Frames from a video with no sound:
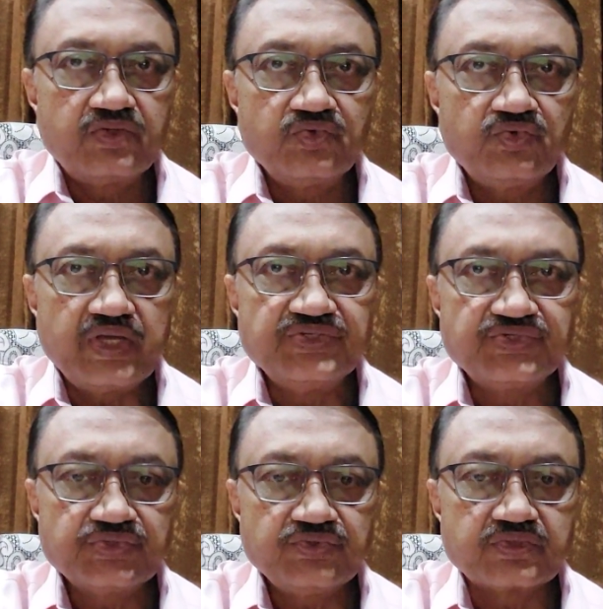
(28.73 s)
to
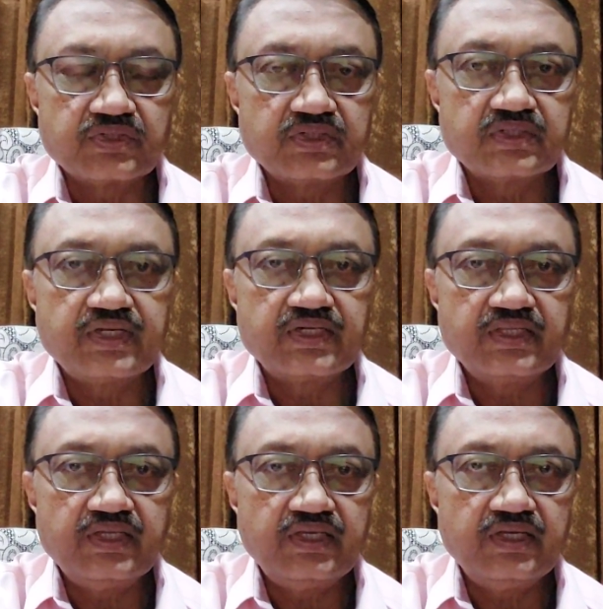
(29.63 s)
ensure
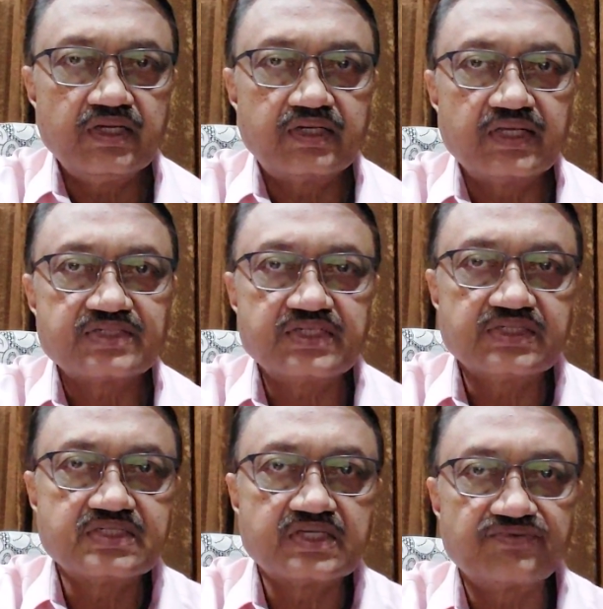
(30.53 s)
that the
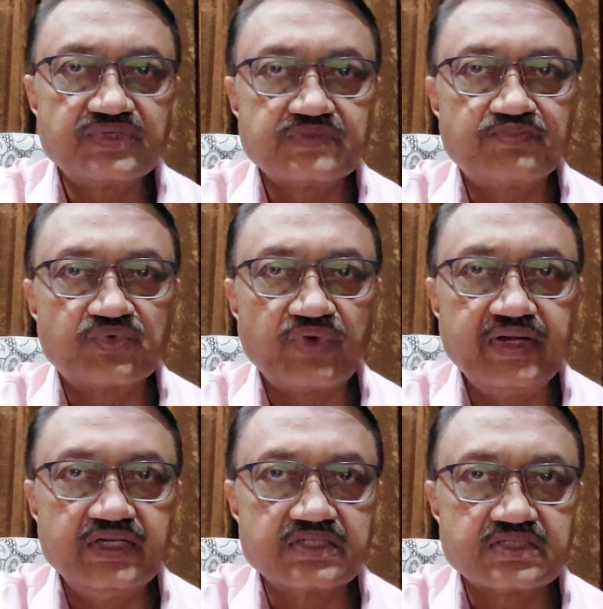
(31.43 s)
attestation service
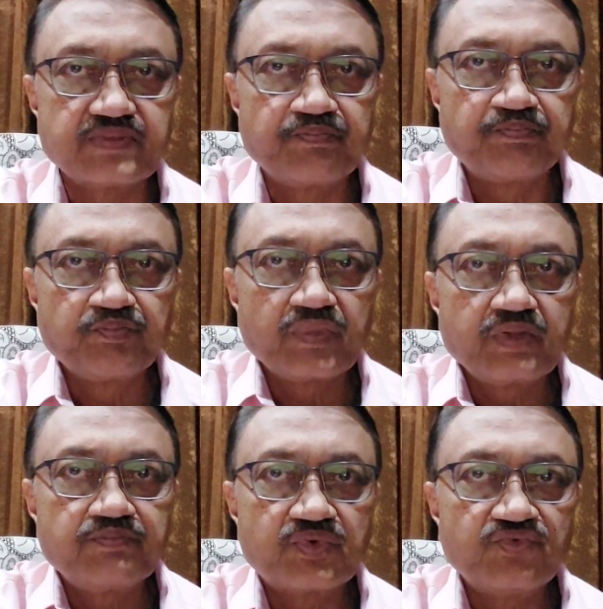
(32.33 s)
providers
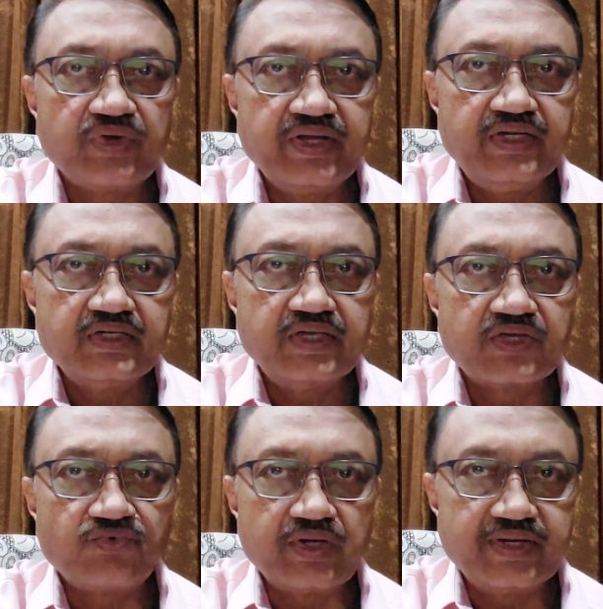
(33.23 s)
provide a
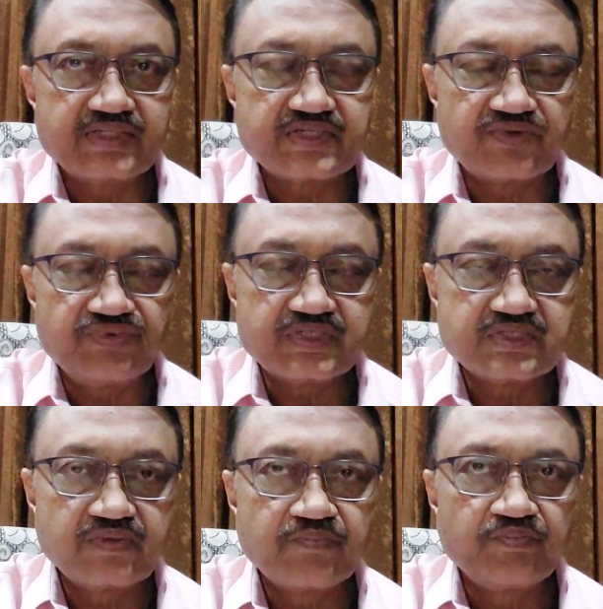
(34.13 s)
quality
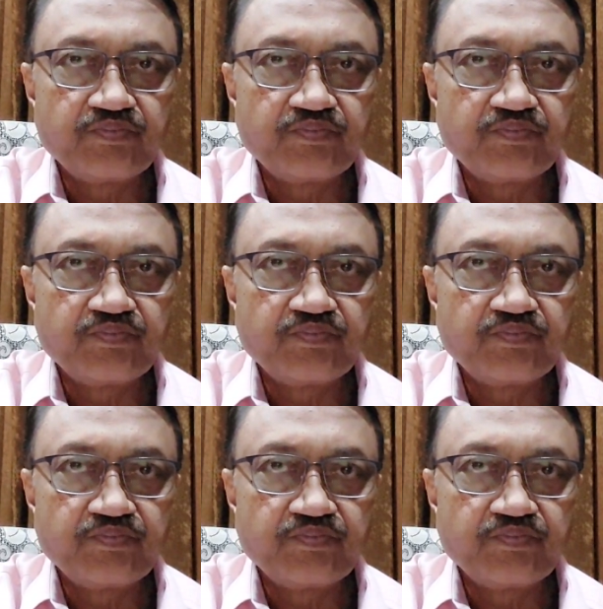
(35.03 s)
service